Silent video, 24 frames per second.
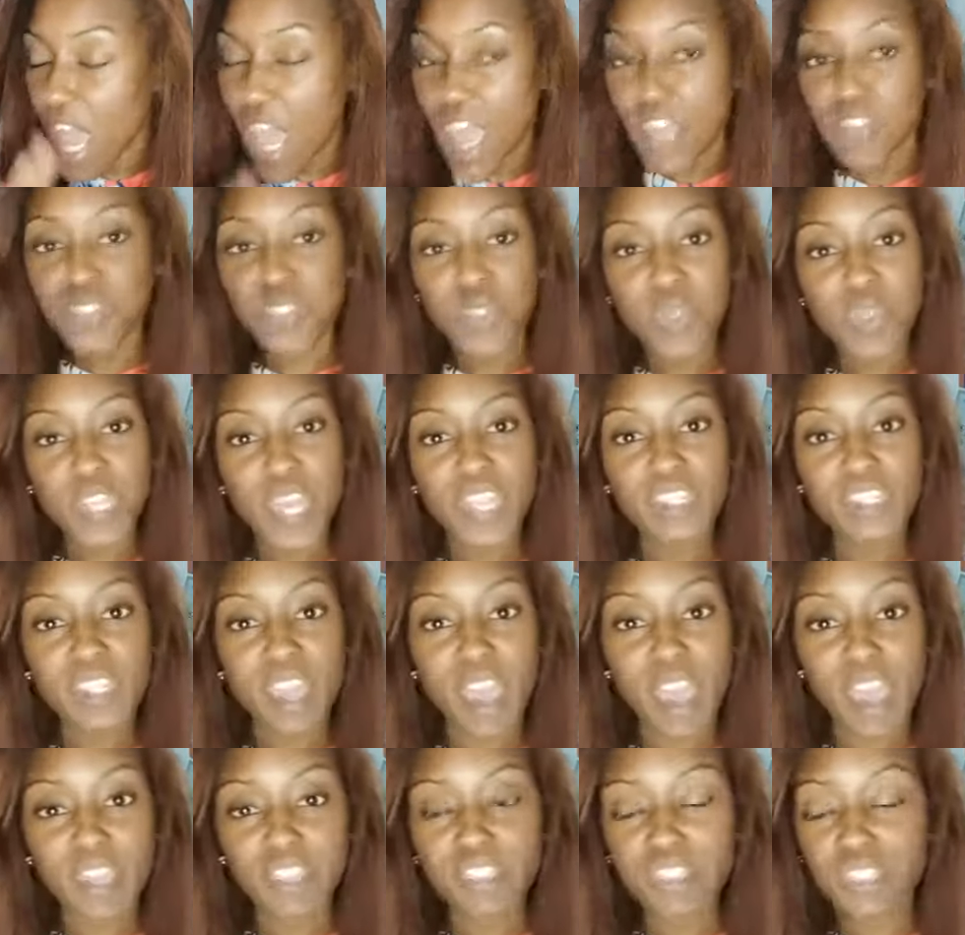And so that's
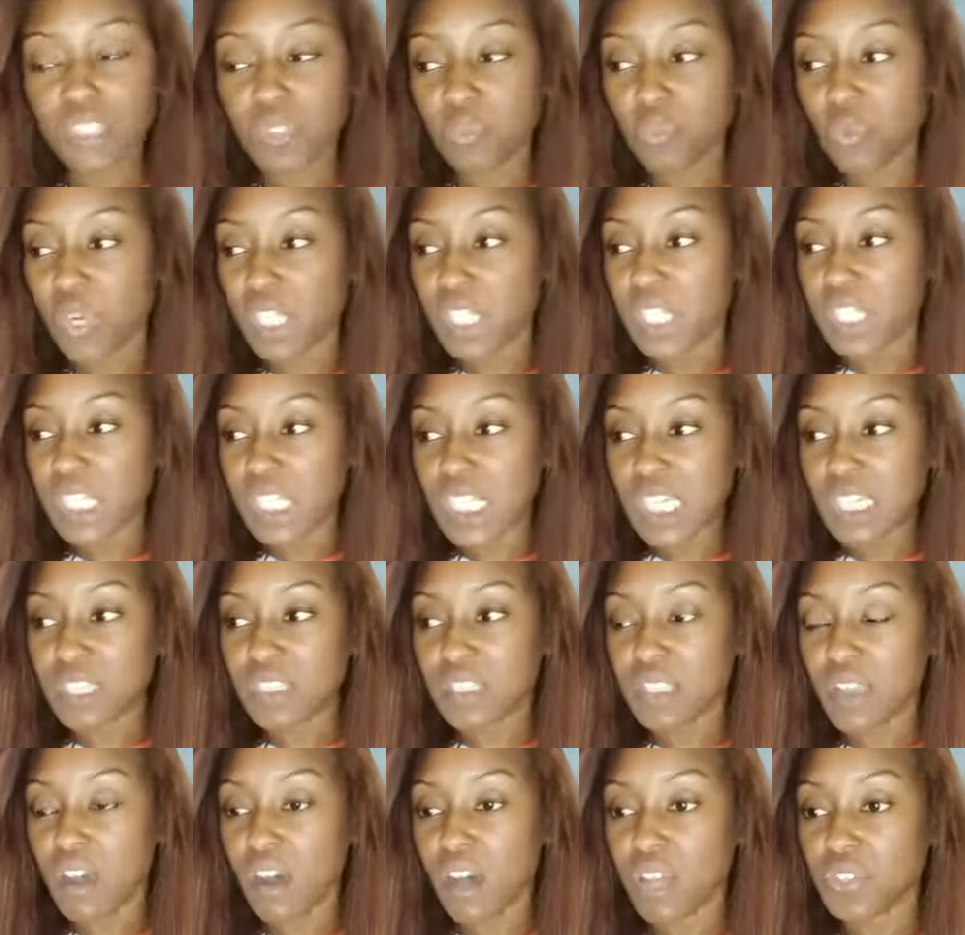actually what
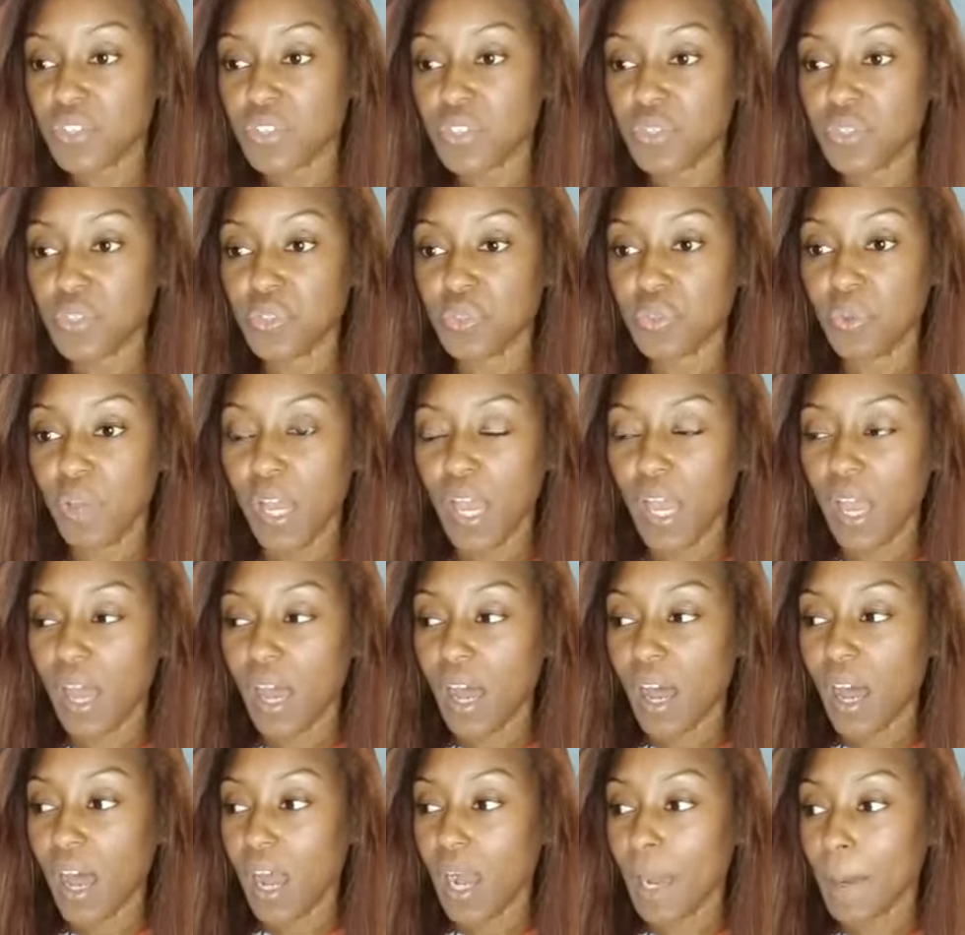leads us to
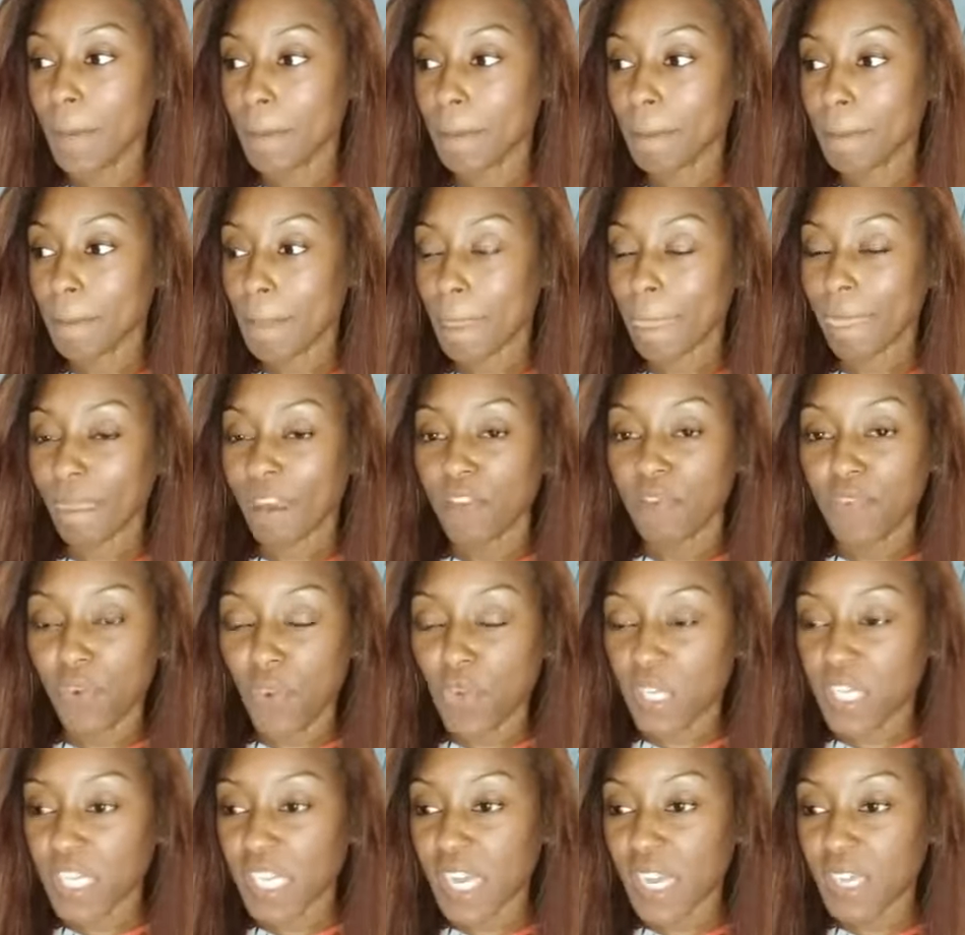um,
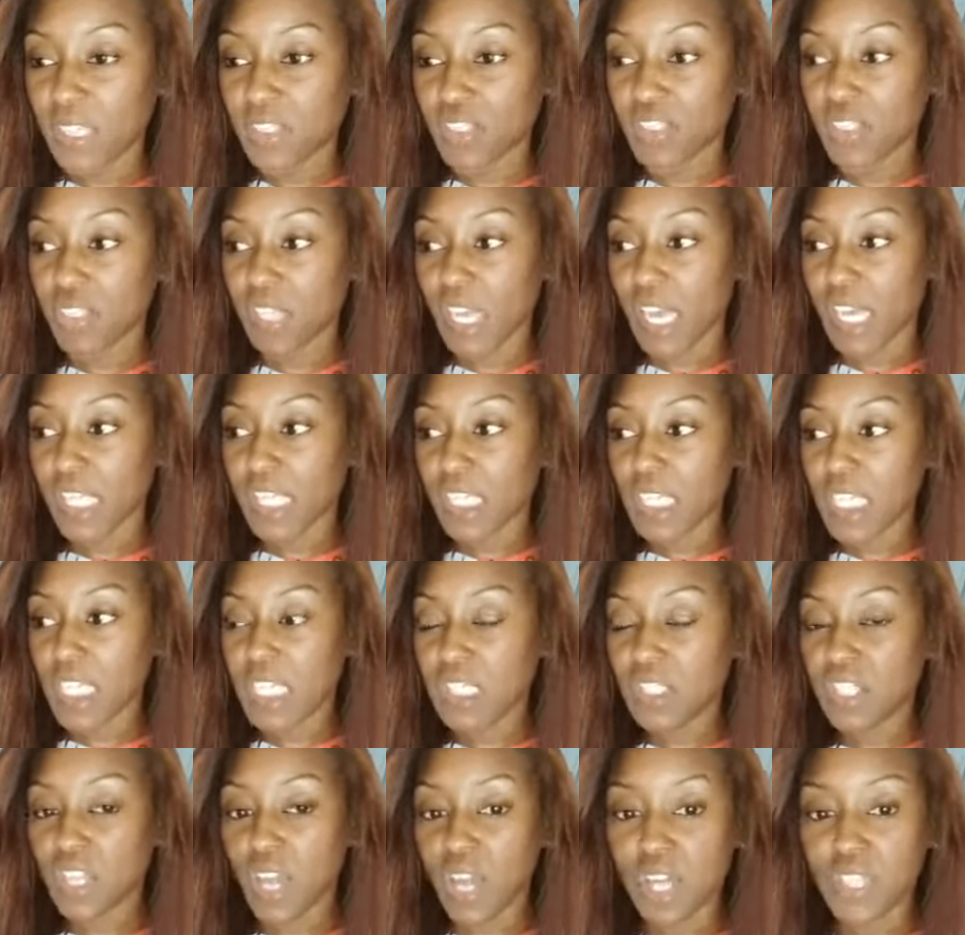fornication and
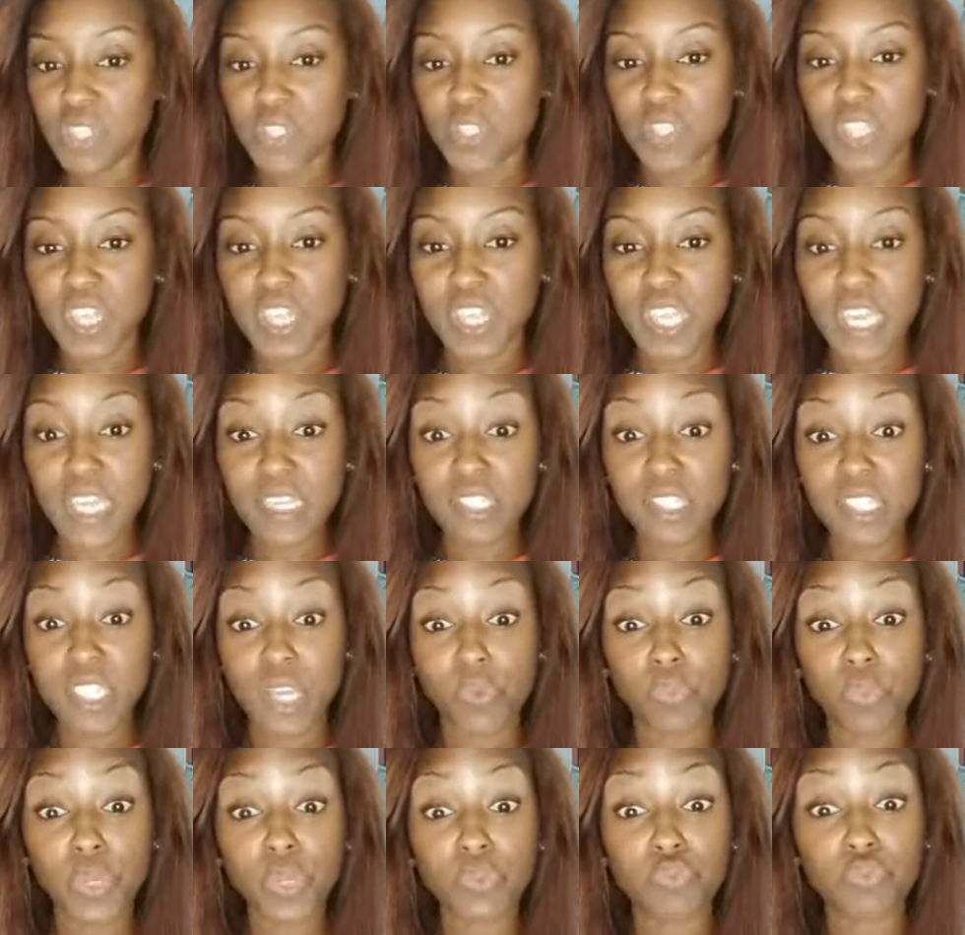leads us to things that
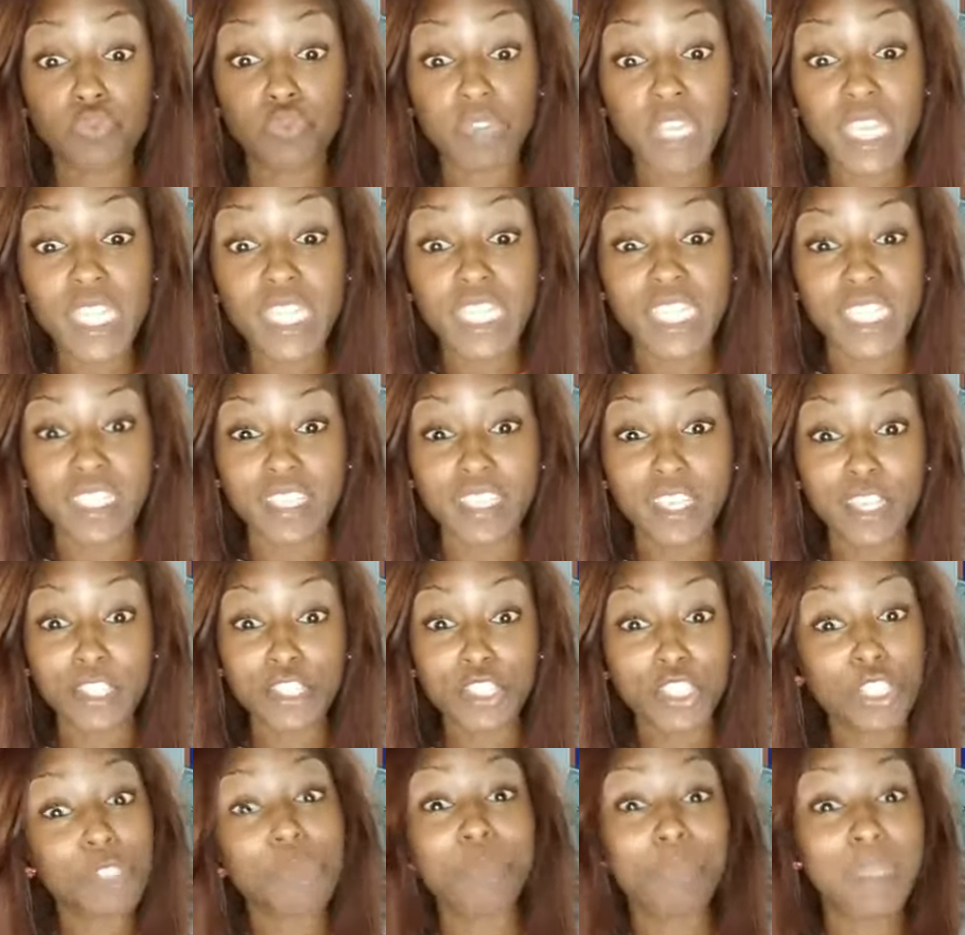we really
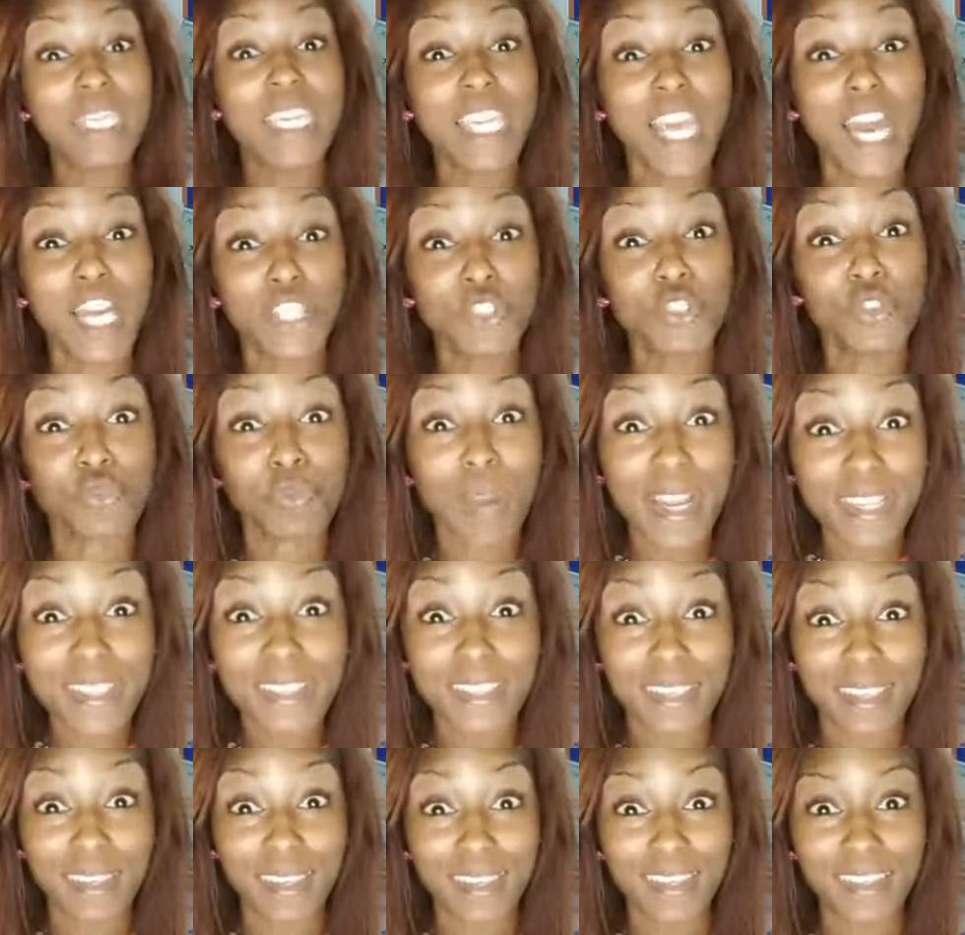should be
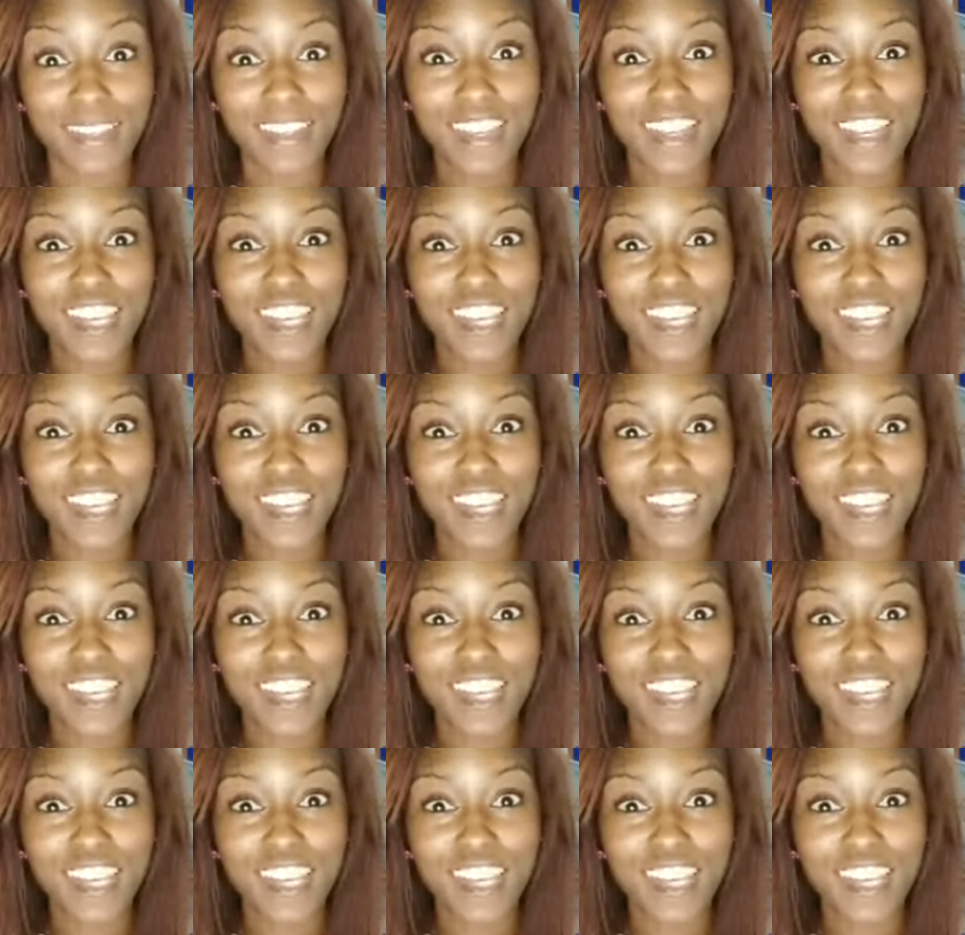addressing.